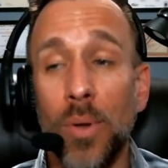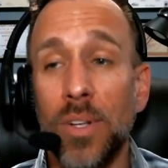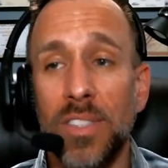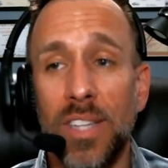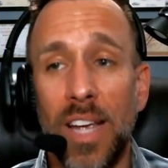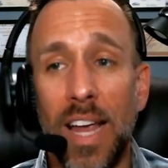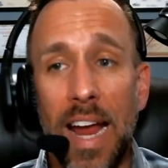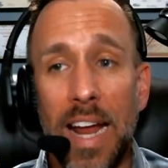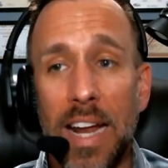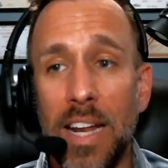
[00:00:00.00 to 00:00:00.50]

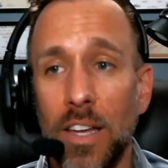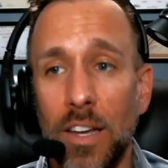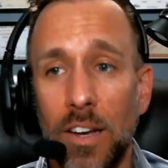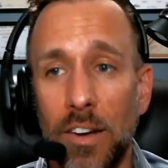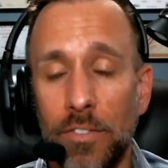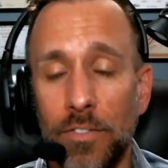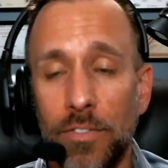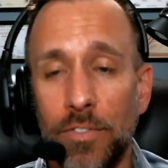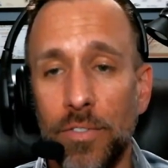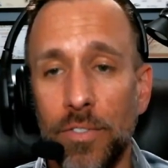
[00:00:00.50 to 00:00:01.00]
say any
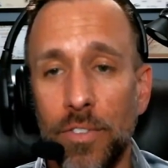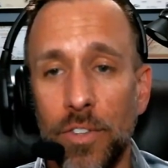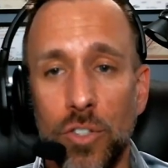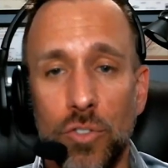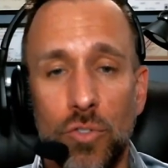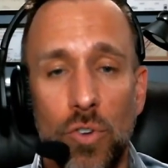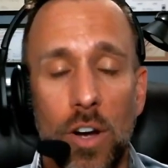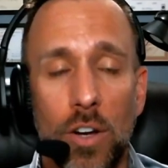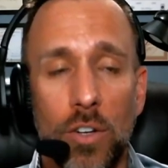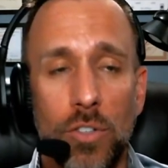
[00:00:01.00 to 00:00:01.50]
of the
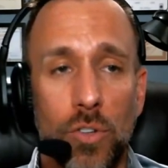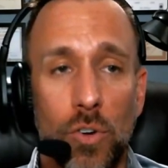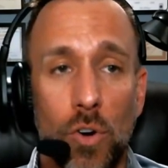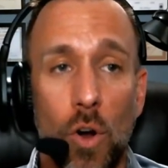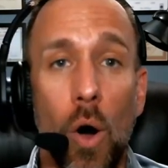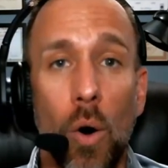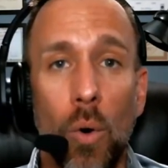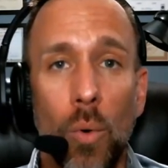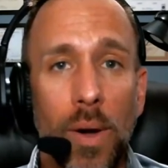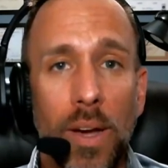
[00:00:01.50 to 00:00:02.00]
drugs are
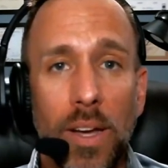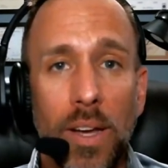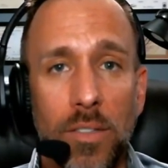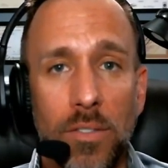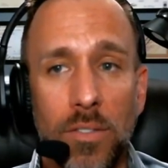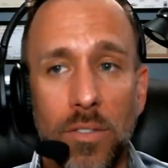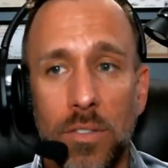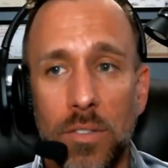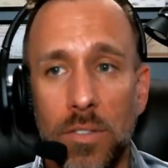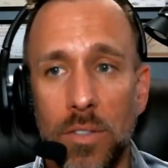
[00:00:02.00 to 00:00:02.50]

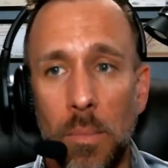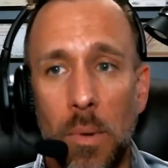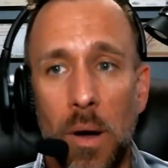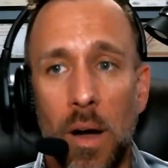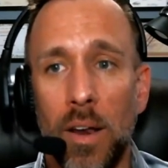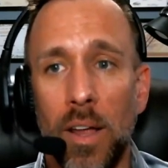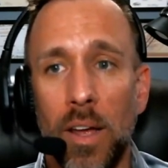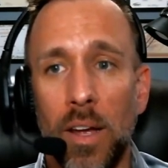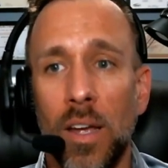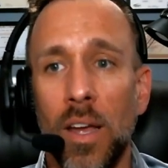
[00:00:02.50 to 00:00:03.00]
always
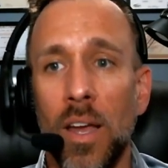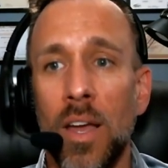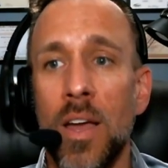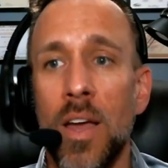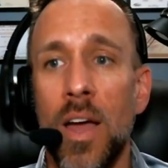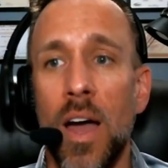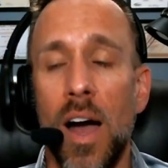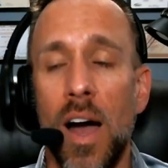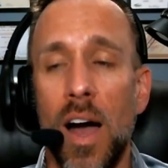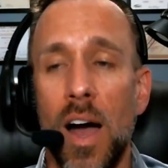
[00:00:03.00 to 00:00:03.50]
demonic.
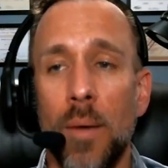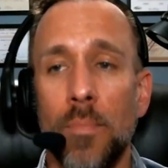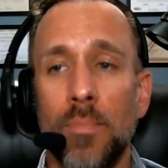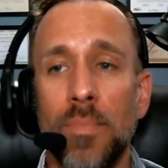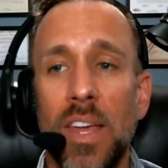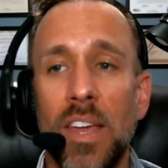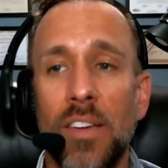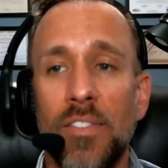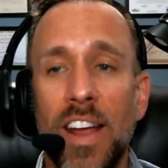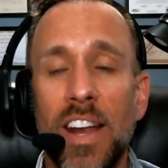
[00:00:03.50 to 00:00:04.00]

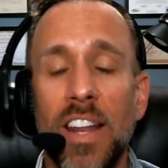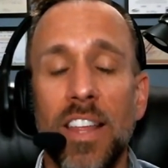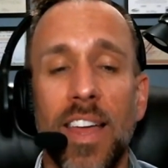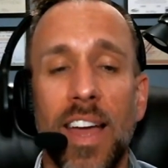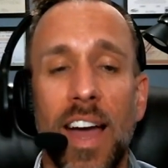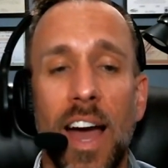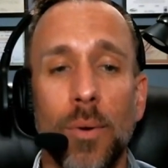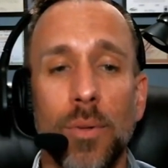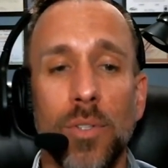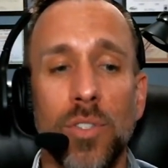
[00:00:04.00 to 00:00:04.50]
If anything,
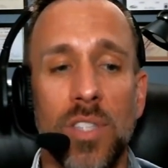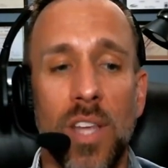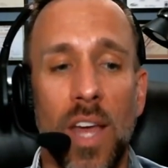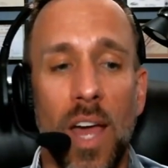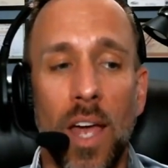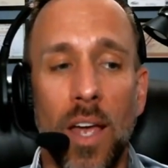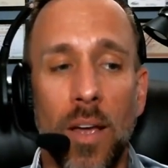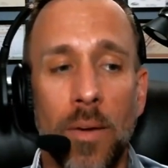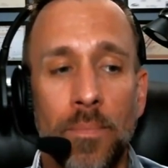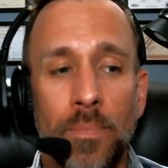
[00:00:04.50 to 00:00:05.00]
I would
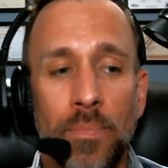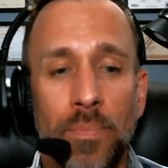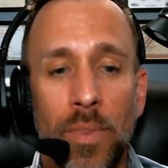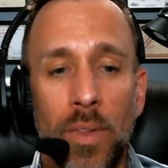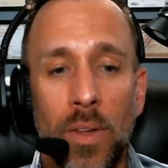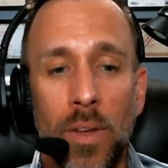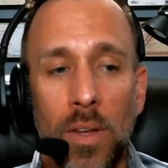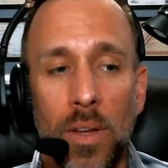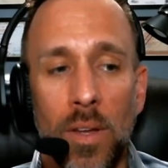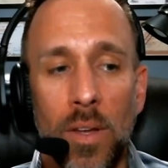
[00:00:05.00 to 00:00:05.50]
say
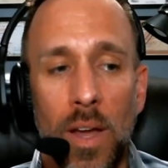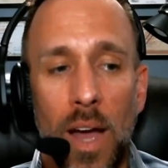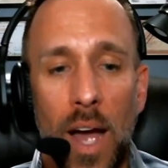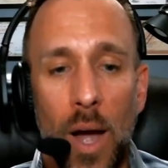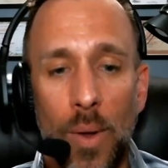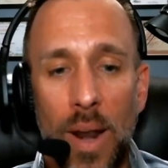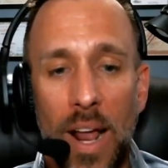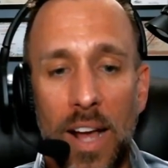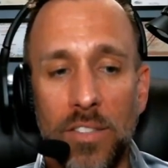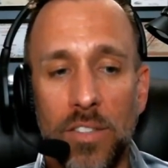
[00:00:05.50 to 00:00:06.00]
I would
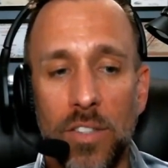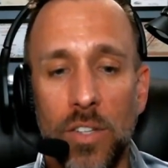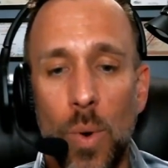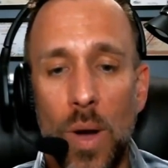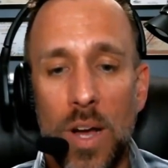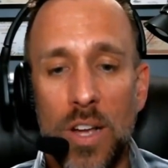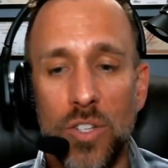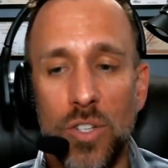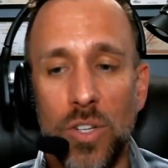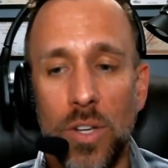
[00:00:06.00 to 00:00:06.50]
ask the
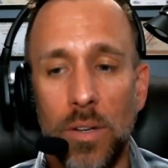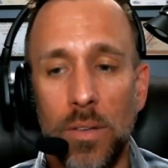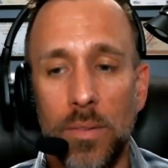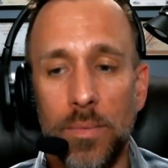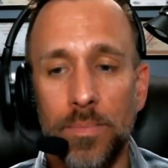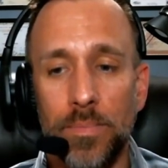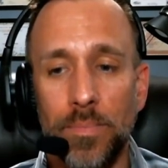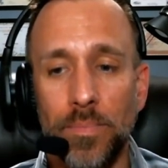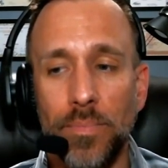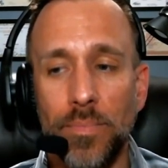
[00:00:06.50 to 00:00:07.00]
question,
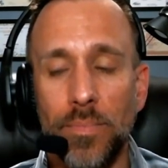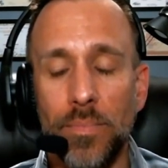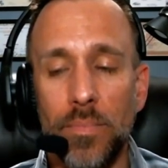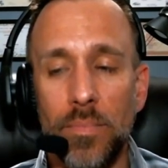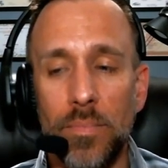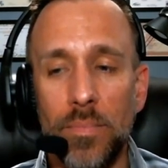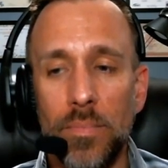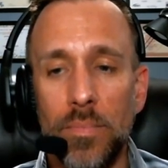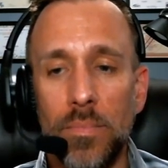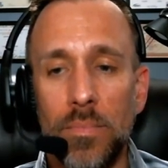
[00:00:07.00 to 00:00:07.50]

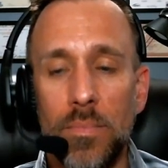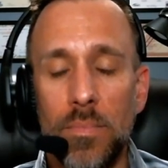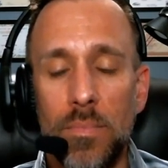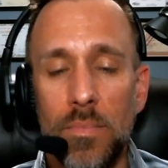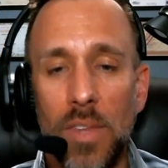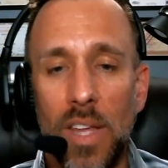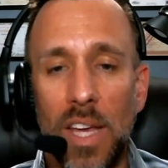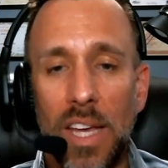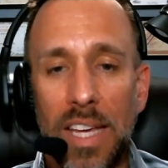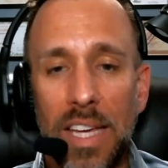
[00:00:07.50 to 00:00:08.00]

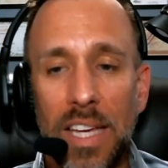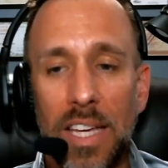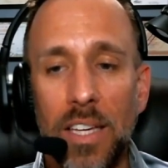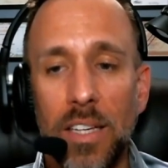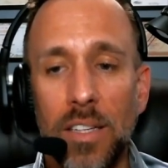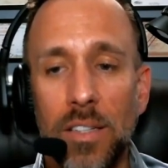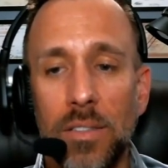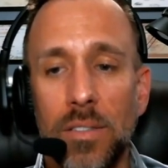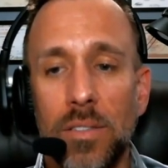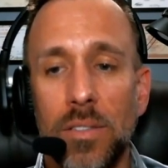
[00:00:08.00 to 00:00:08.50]

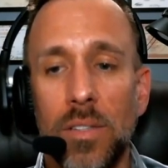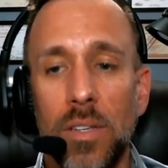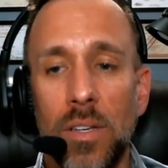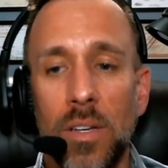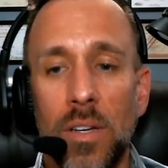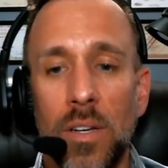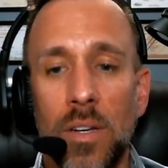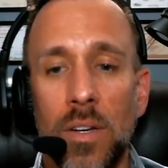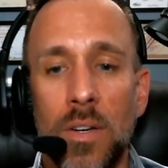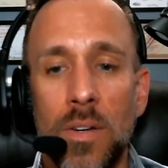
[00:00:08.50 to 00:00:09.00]
is
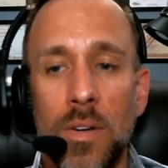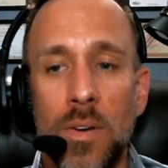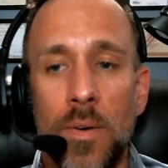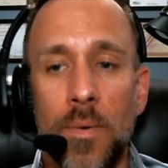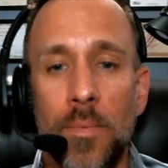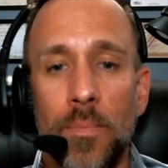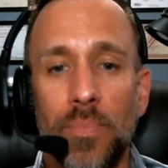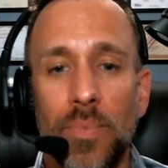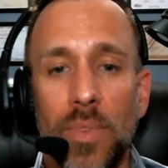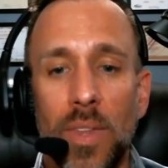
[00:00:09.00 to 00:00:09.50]

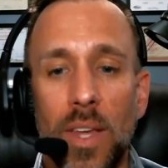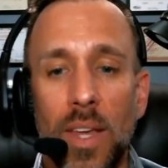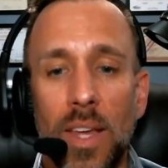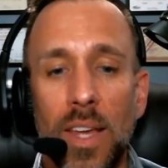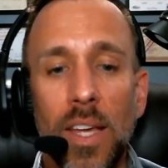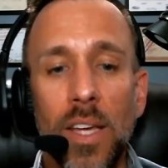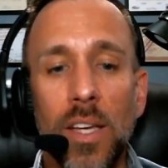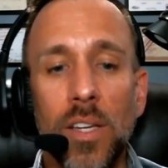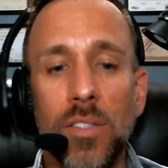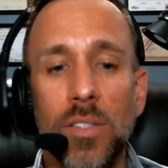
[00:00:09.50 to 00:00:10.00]

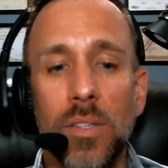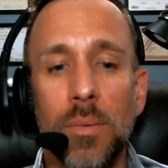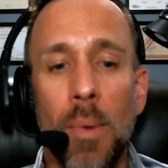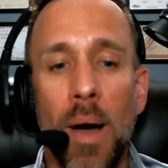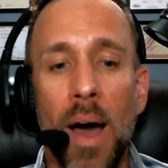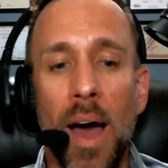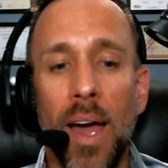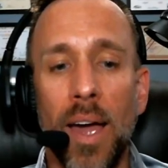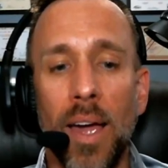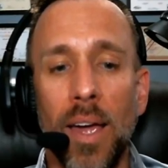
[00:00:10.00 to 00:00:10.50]

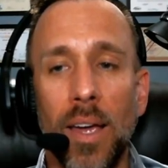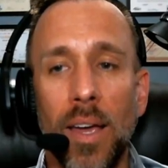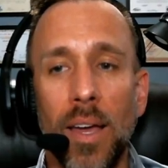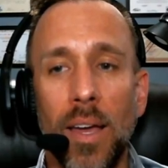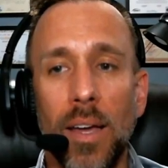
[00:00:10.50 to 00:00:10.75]
the